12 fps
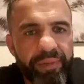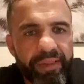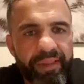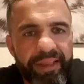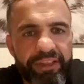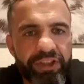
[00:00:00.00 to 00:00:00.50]

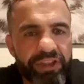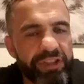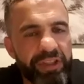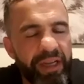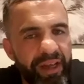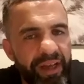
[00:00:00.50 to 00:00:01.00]
That's just
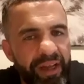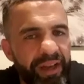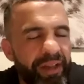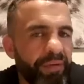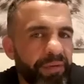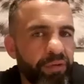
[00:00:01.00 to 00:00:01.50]

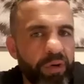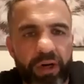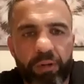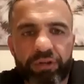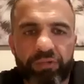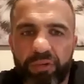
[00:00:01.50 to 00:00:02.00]
another sort of
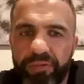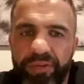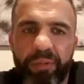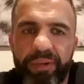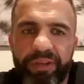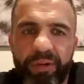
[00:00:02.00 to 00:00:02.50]
cultural thing
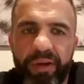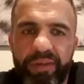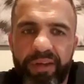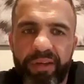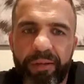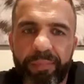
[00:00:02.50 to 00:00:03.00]
we do over
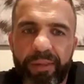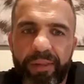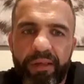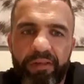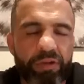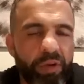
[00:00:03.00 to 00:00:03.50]
here.
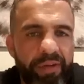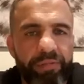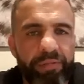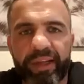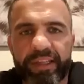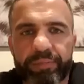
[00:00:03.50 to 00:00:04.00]
So not
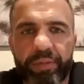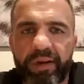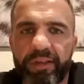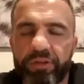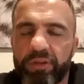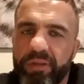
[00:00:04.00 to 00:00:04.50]
everyone gets
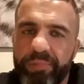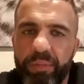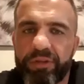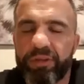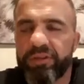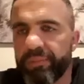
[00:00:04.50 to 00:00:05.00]
behind you. Some people
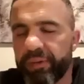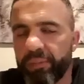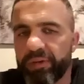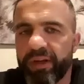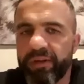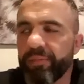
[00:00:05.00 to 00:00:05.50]
do, some people
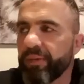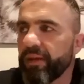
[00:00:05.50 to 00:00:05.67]
don't.